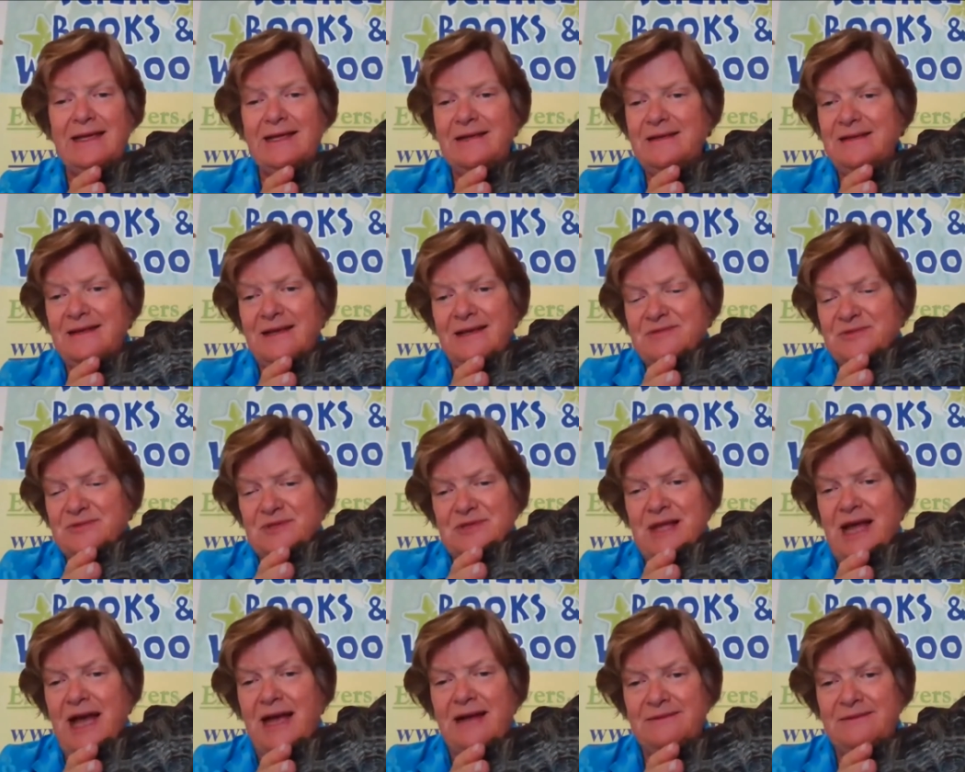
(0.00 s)
it's
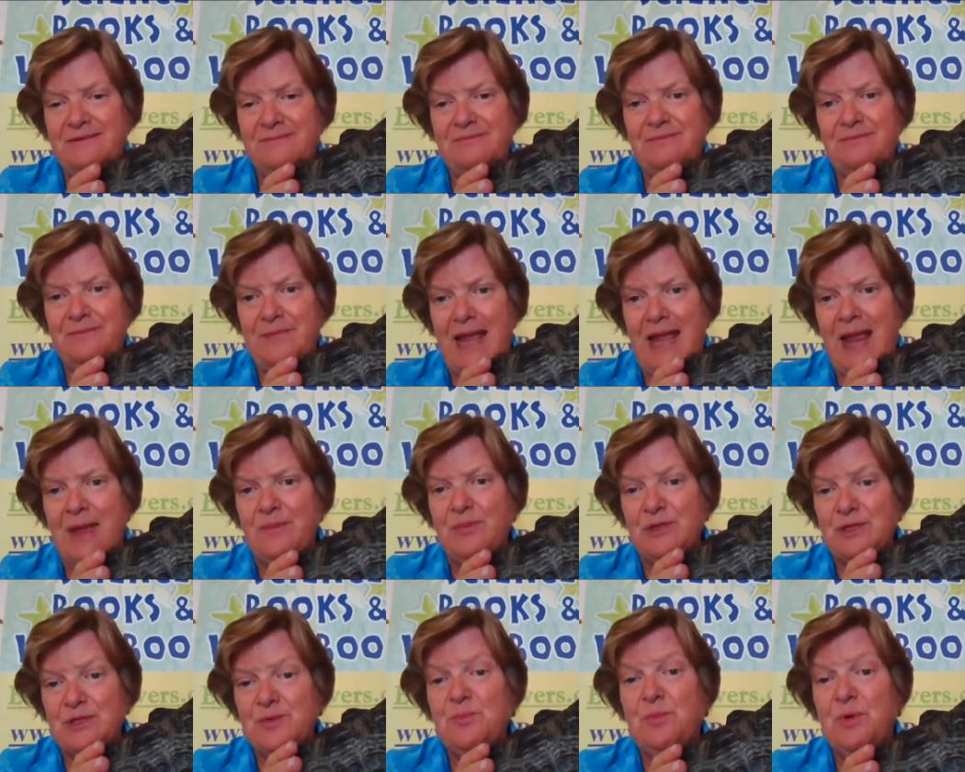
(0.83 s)
not
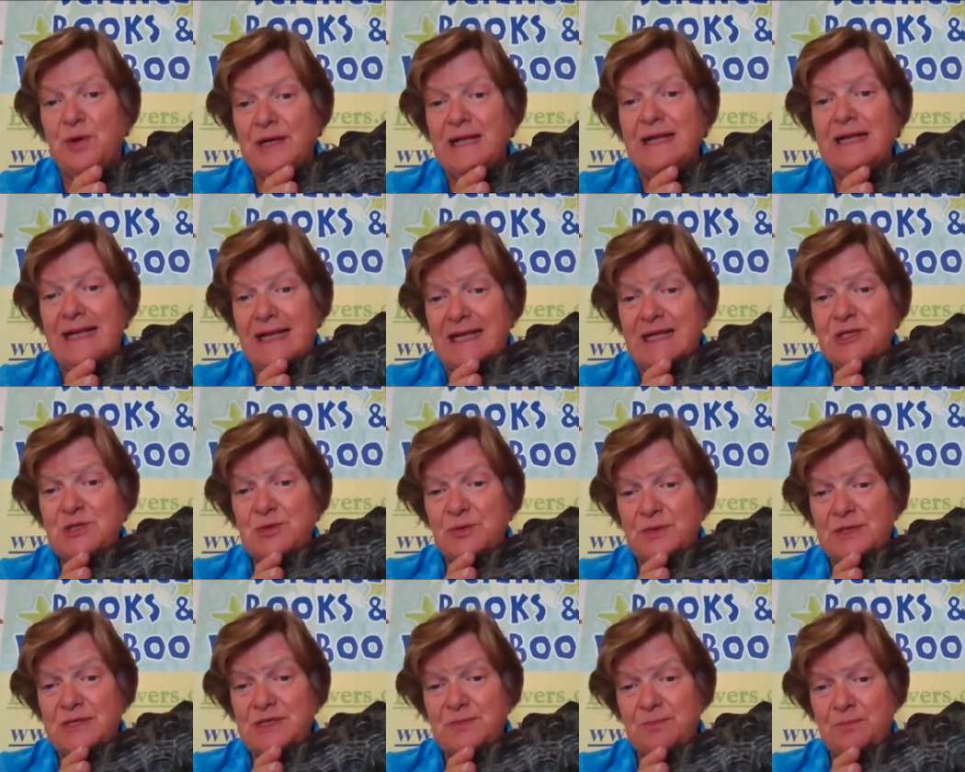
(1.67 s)
able to put it into
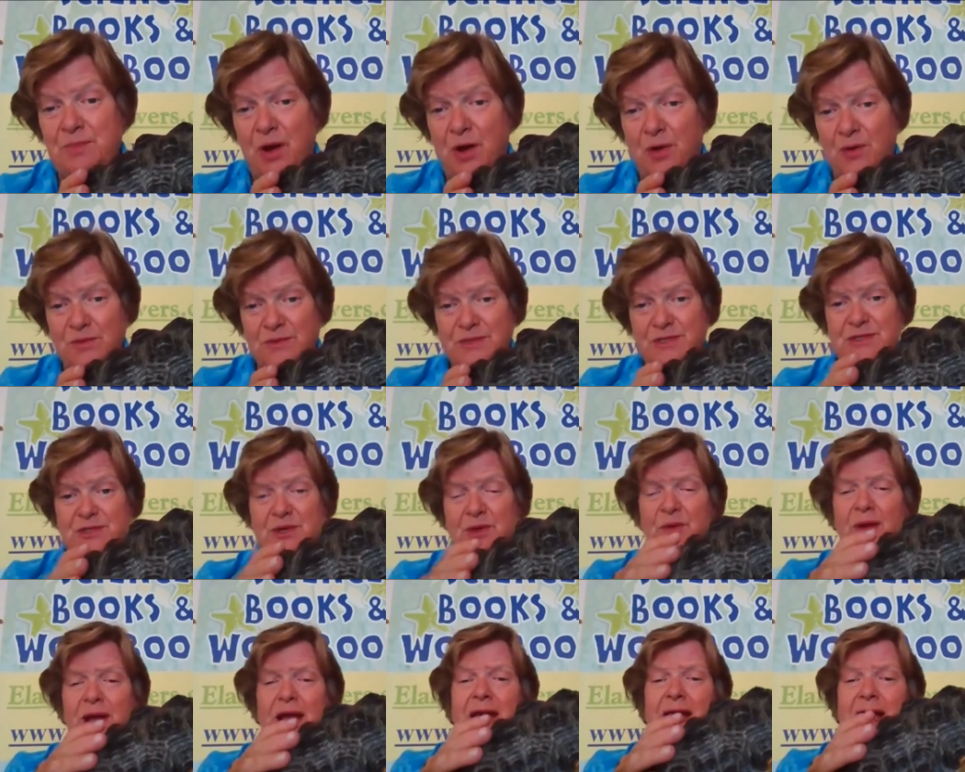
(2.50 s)
its bones.
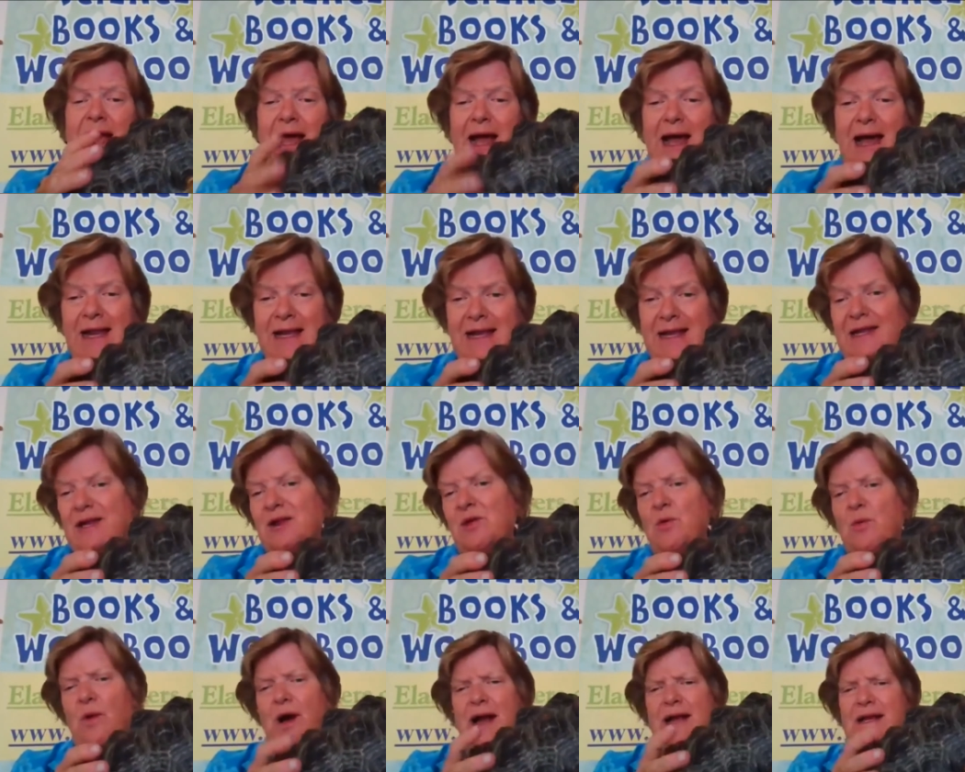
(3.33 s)
So, and in
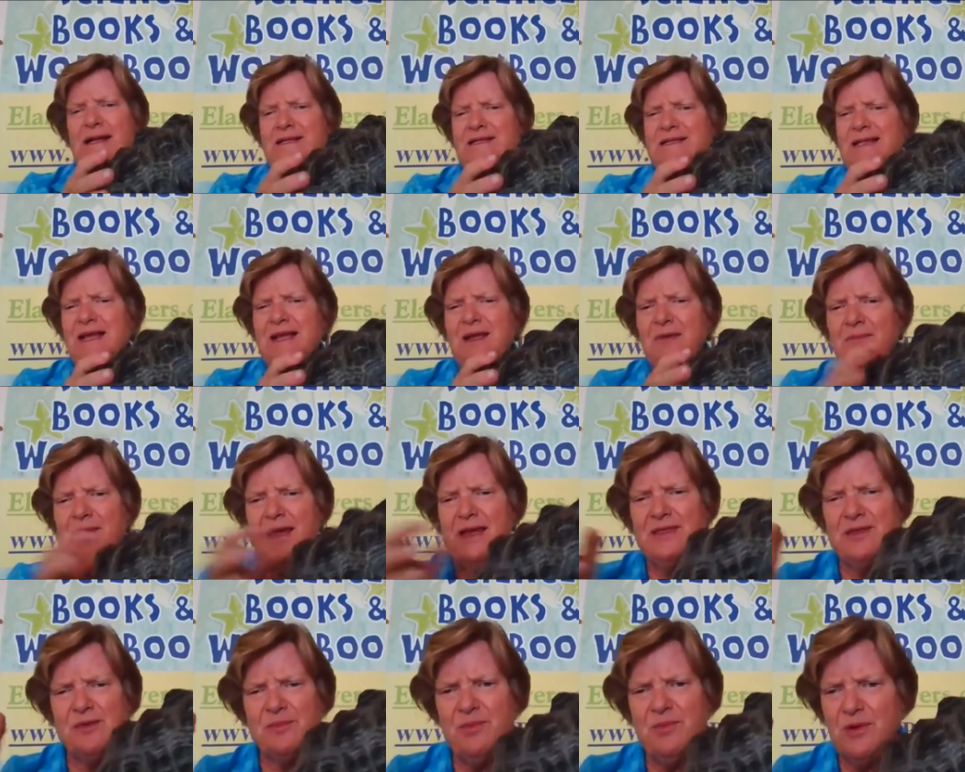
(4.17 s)
iguanas, that can
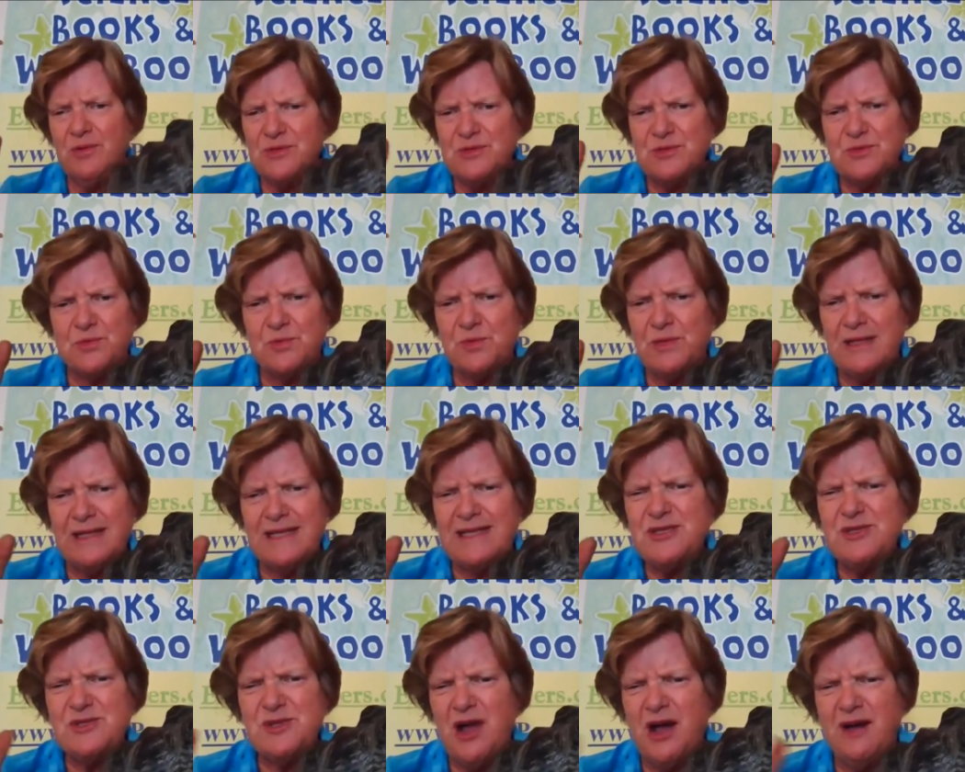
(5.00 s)
make their bones really
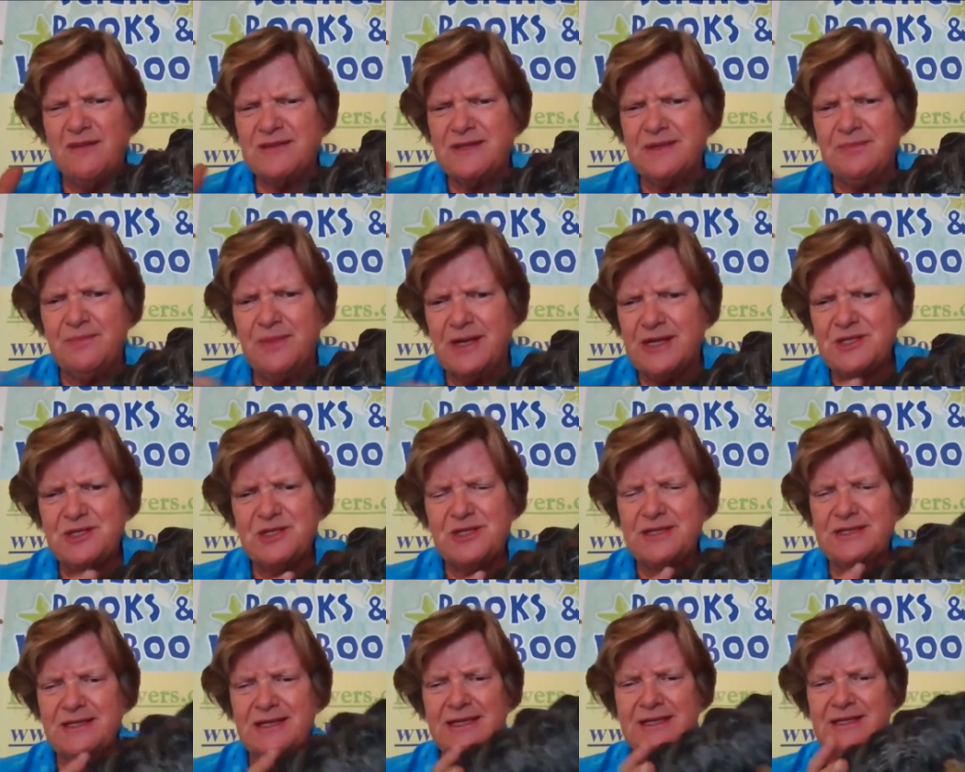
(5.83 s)
soft and mushy.